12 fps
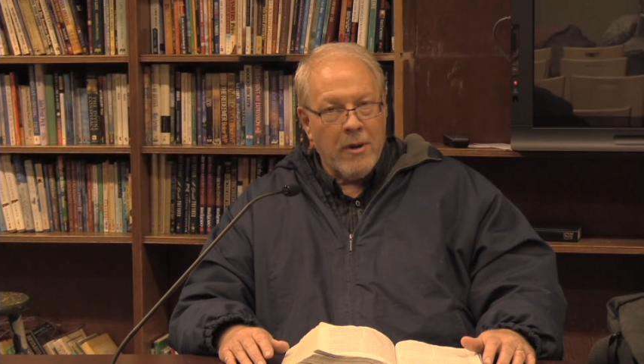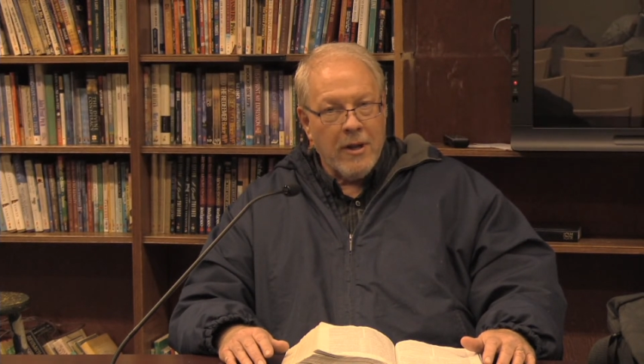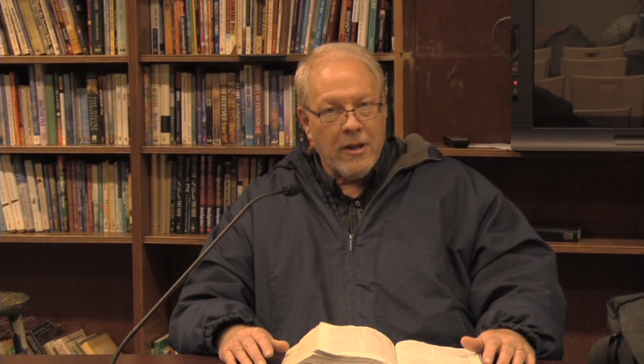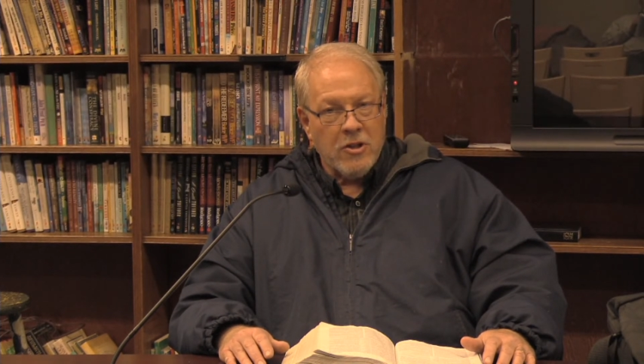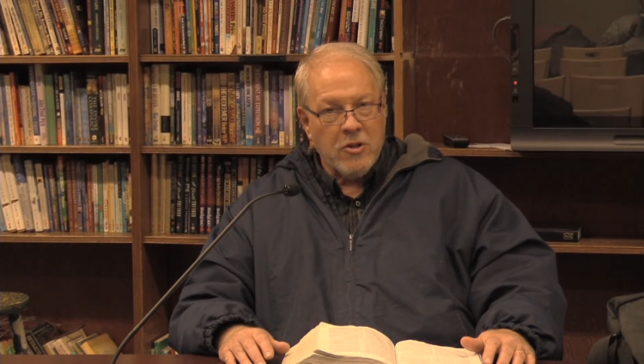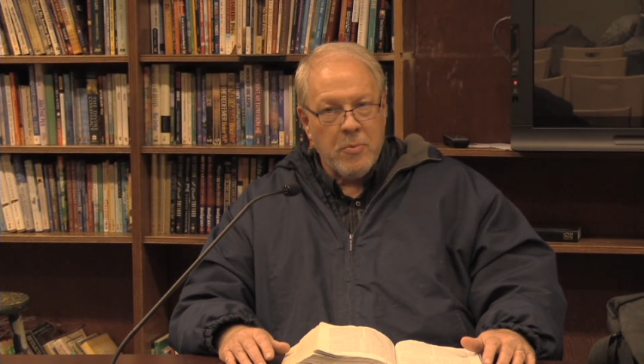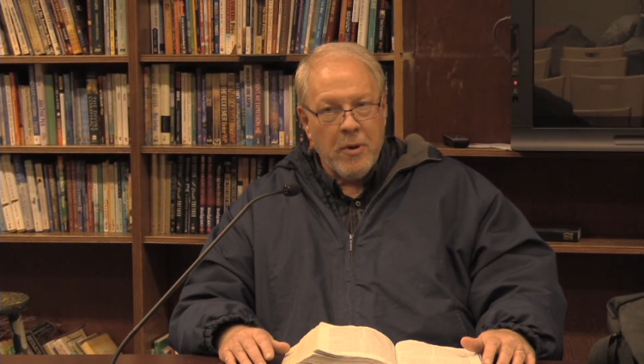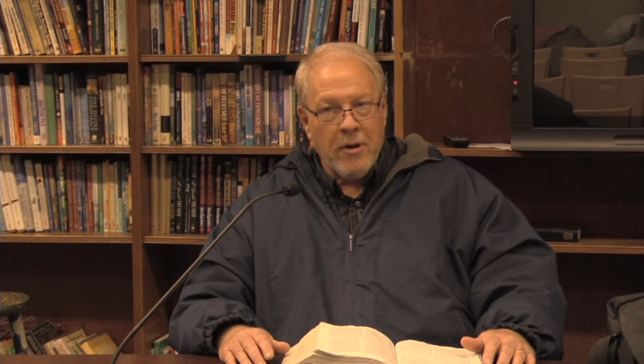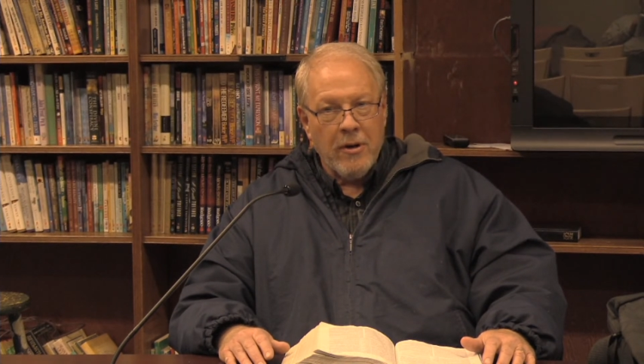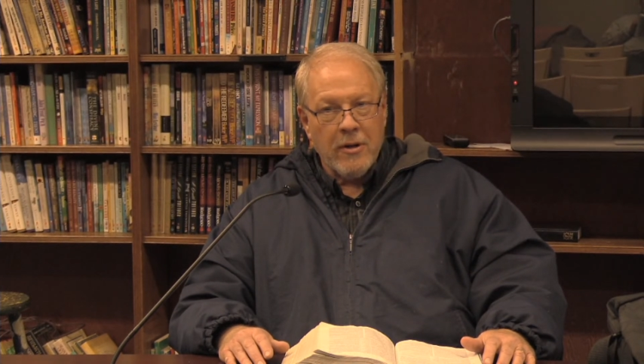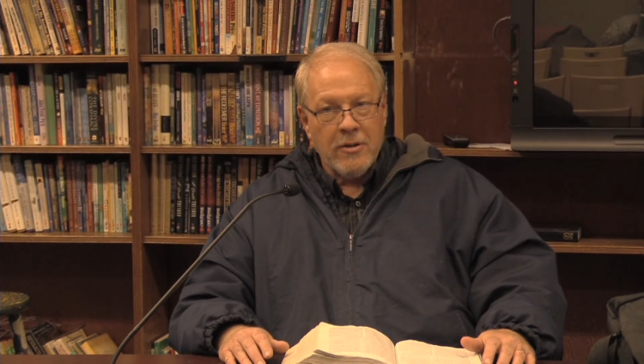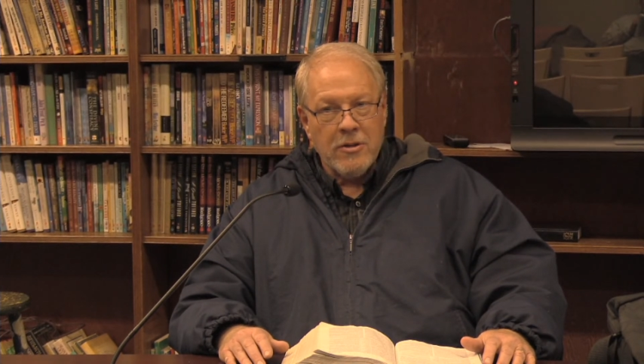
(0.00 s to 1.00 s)

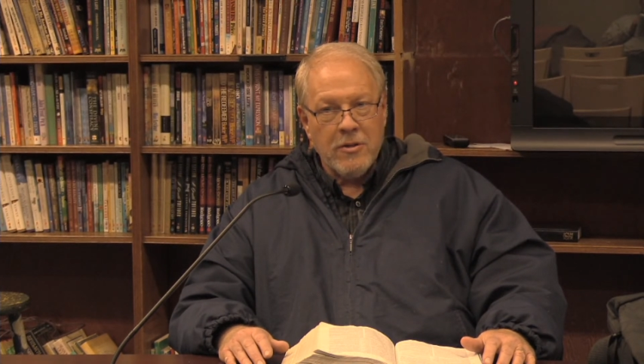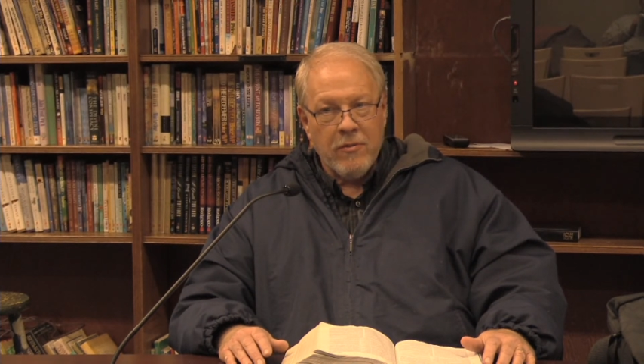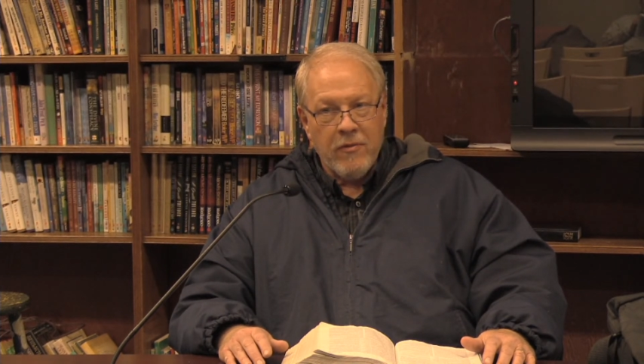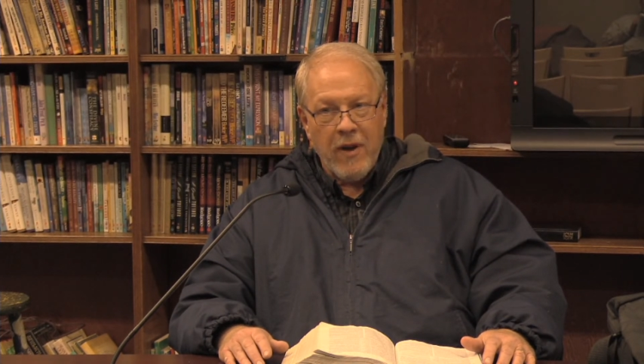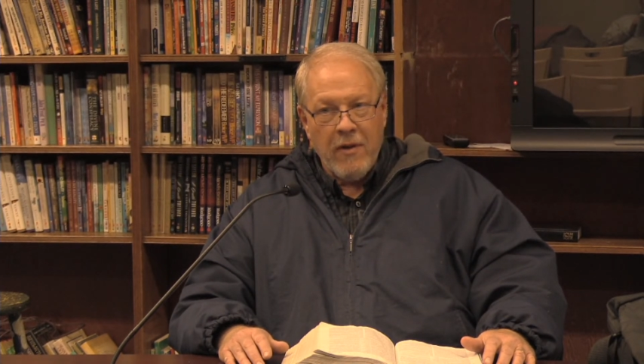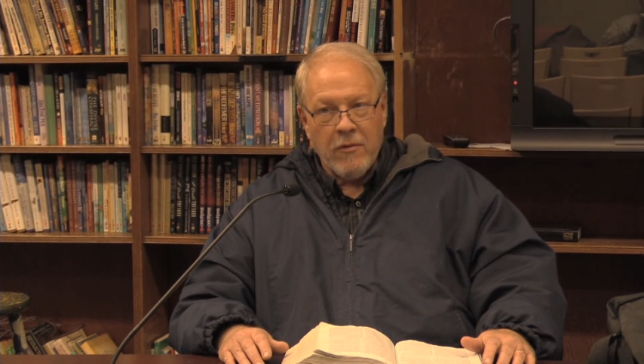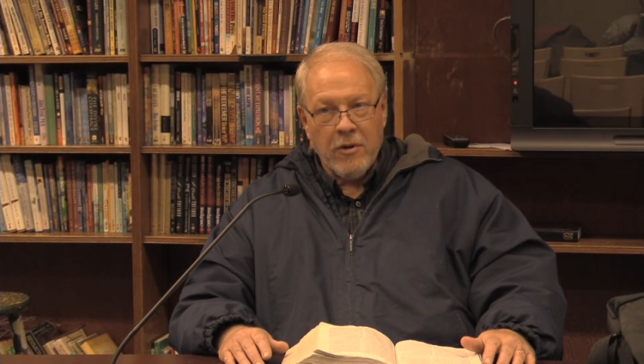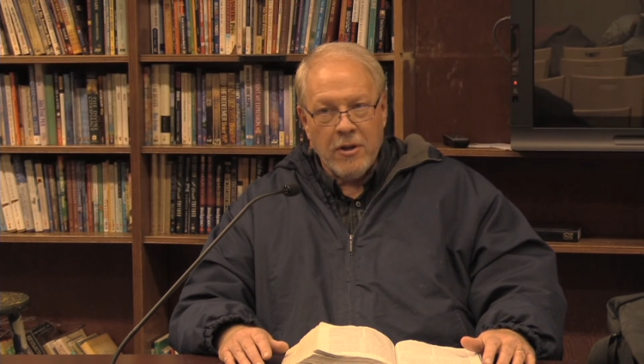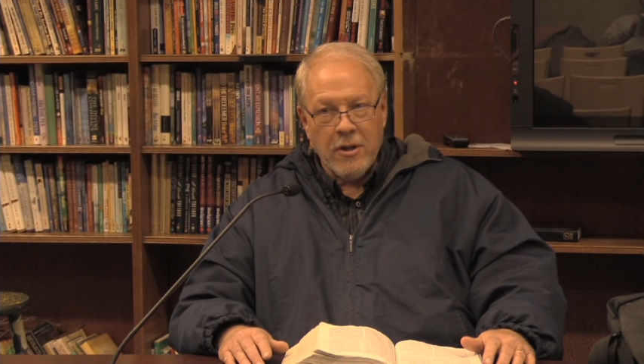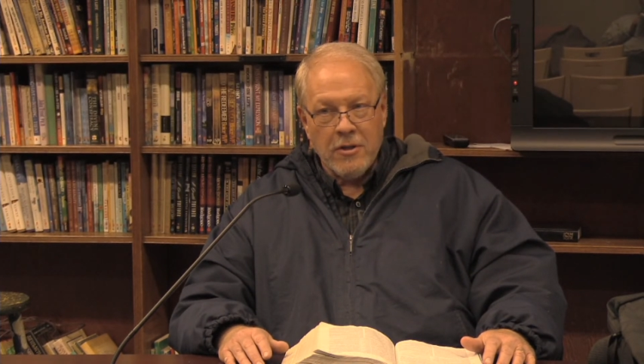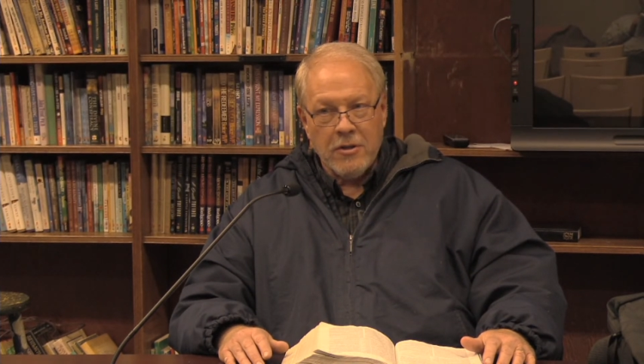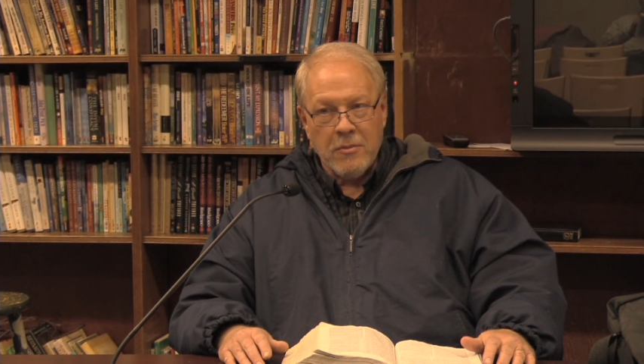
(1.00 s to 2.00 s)
experienced
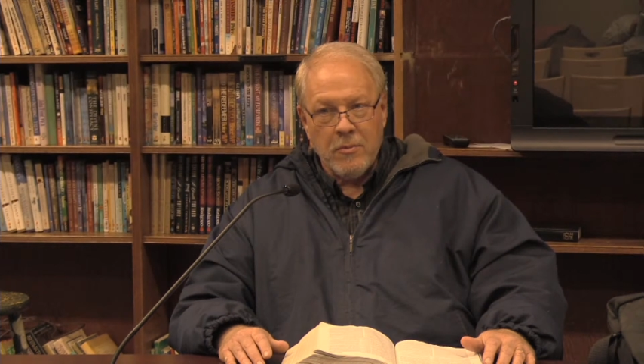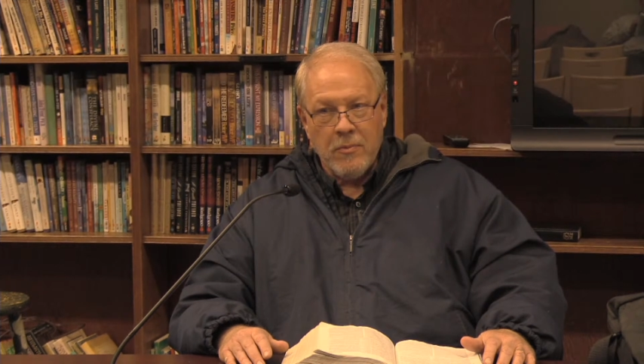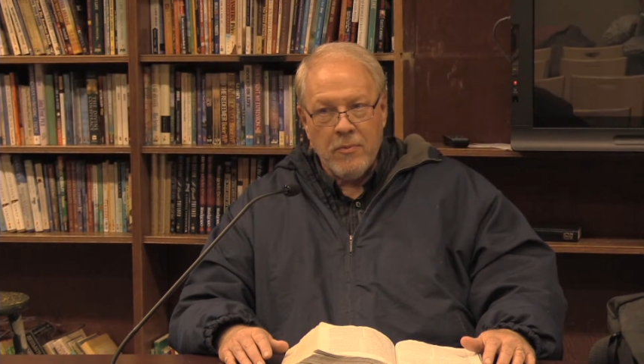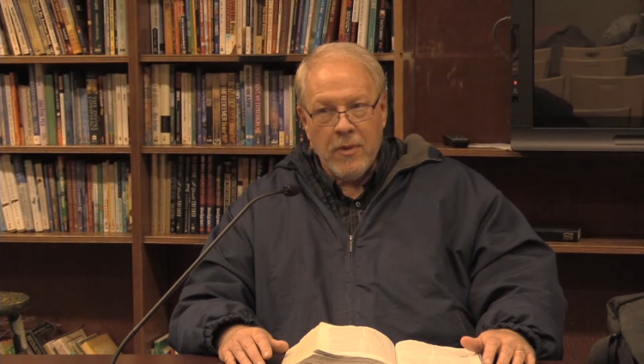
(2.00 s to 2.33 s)
favoritism